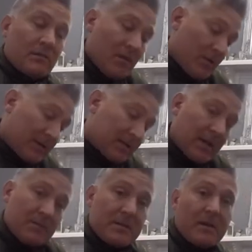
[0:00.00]
you know,
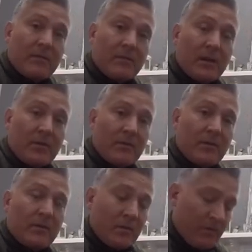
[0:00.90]
escapes out
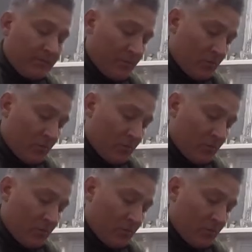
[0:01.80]
your cuff,